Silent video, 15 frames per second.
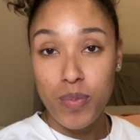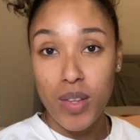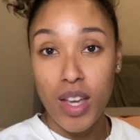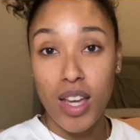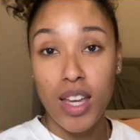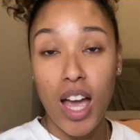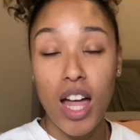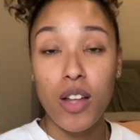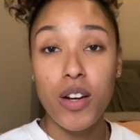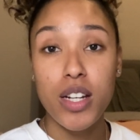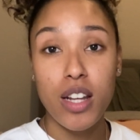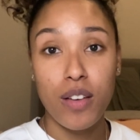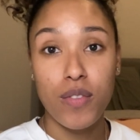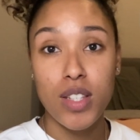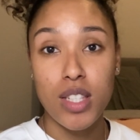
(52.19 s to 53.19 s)
Calorie
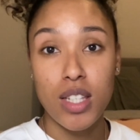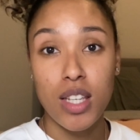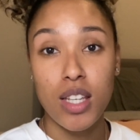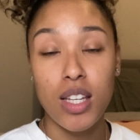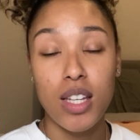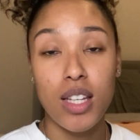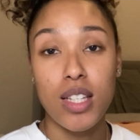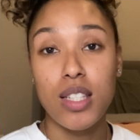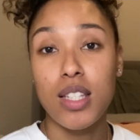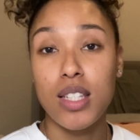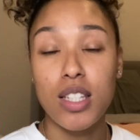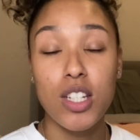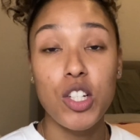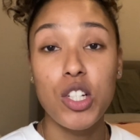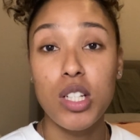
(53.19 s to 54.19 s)
deficit is
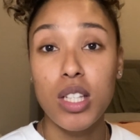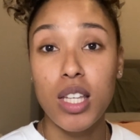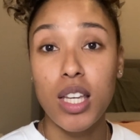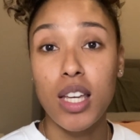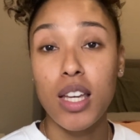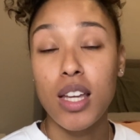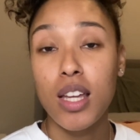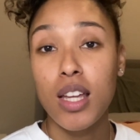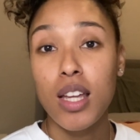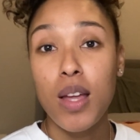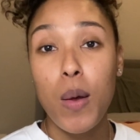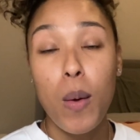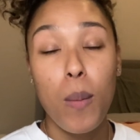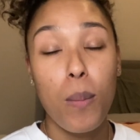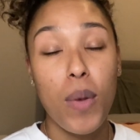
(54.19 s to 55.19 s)
essentially
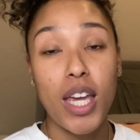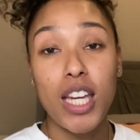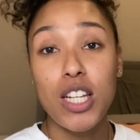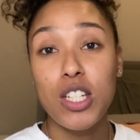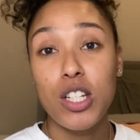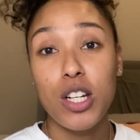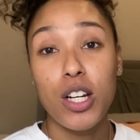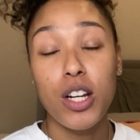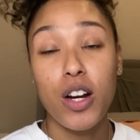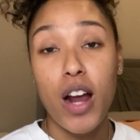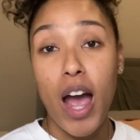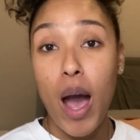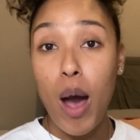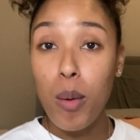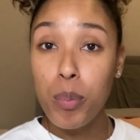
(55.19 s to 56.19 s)
making sure your
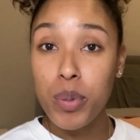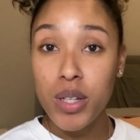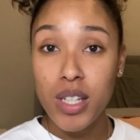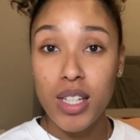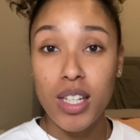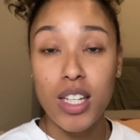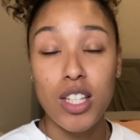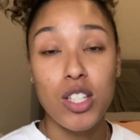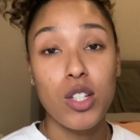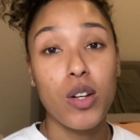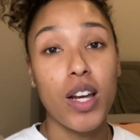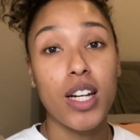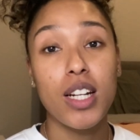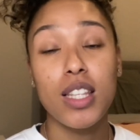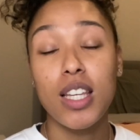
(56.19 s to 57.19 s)
output is
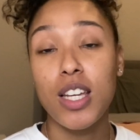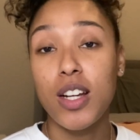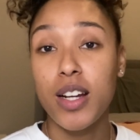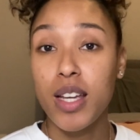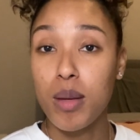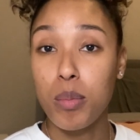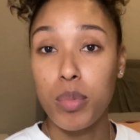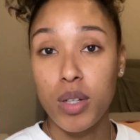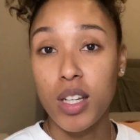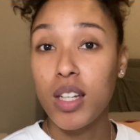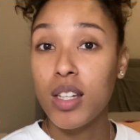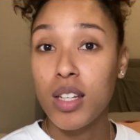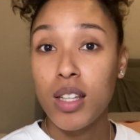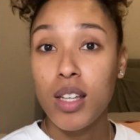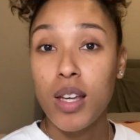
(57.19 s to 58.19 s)
greater than your input,
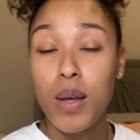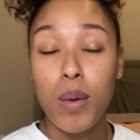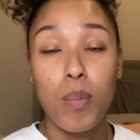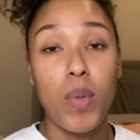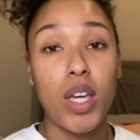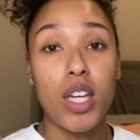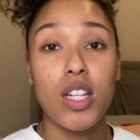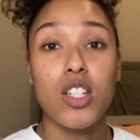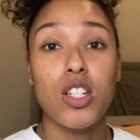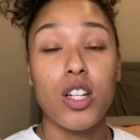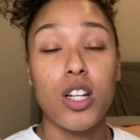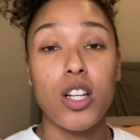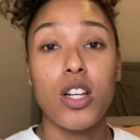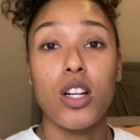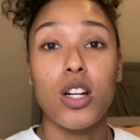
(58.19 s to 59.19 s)
making sure
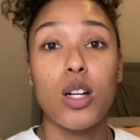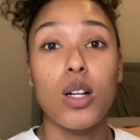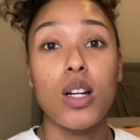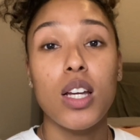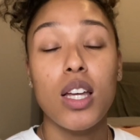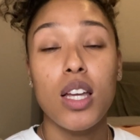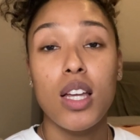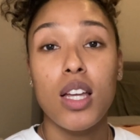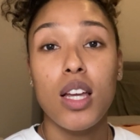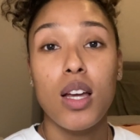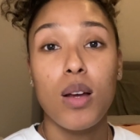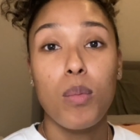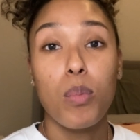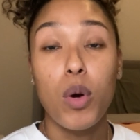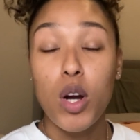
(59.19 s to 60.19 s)
you're
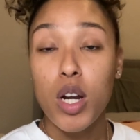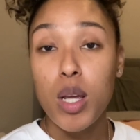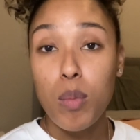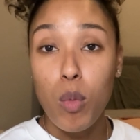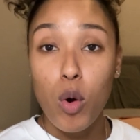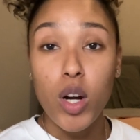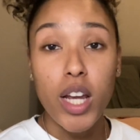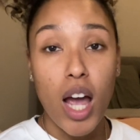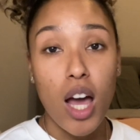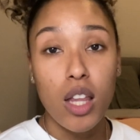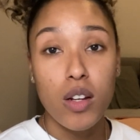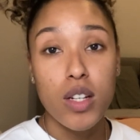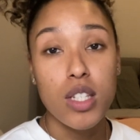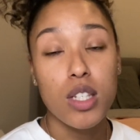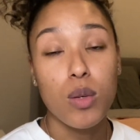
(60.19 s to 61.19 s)
burning more
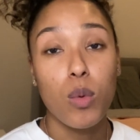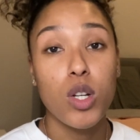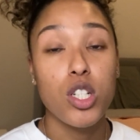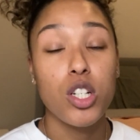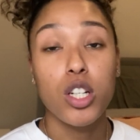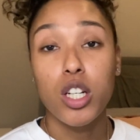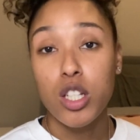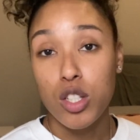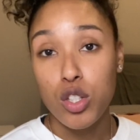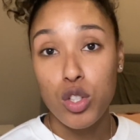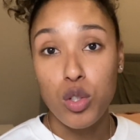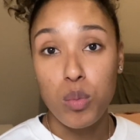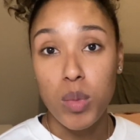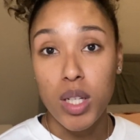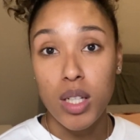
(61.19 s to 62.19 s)
calories than what you're
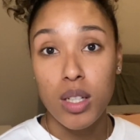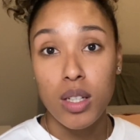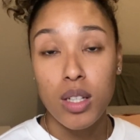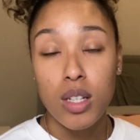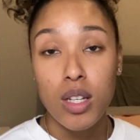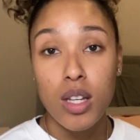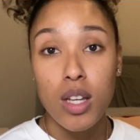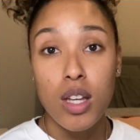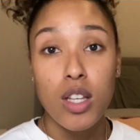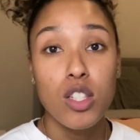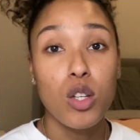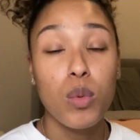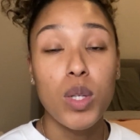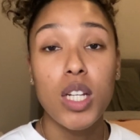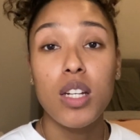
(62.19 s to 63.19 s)
consuming.
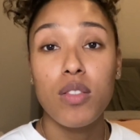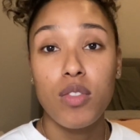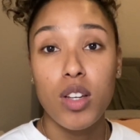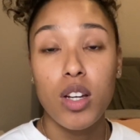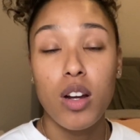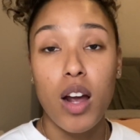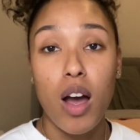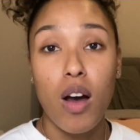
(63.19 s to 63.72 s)
So we need to figure out